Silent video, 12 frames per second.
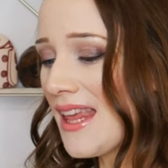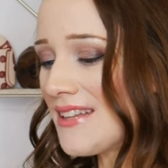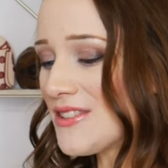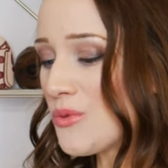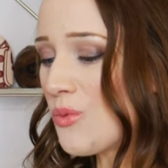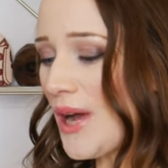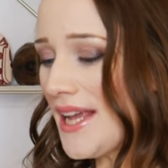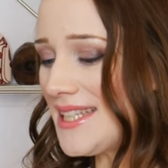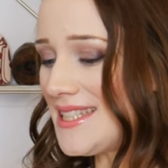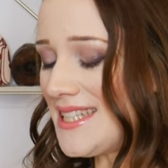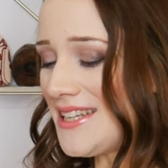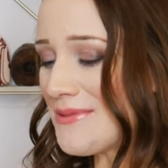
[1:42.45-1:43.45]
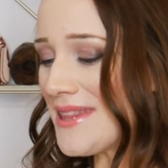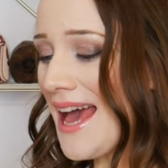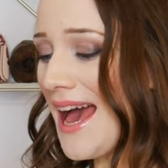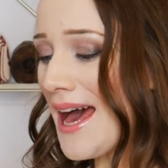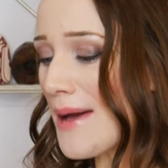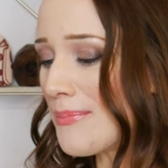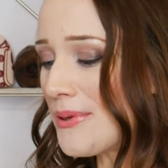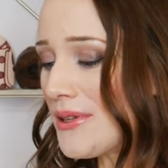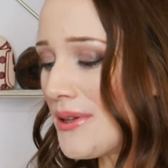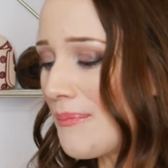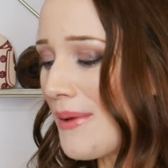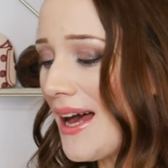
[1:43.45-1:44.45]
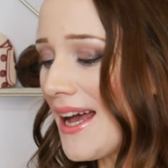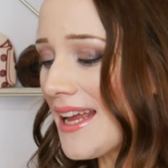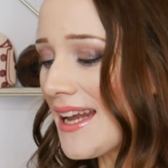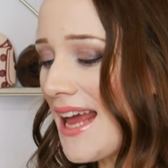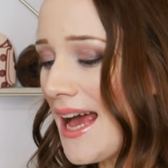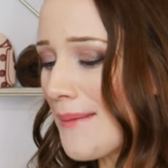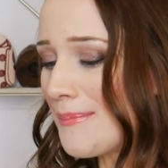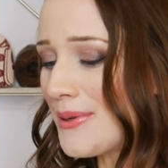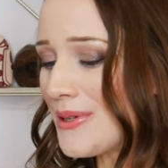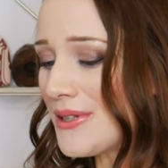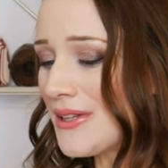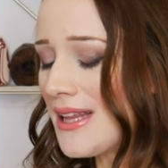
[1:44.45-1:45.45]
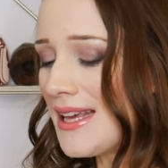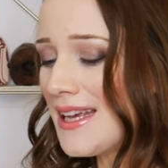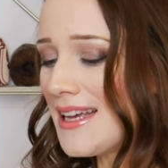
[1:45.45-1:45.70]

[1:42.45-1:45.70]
It's a white tea with apple, pineapple,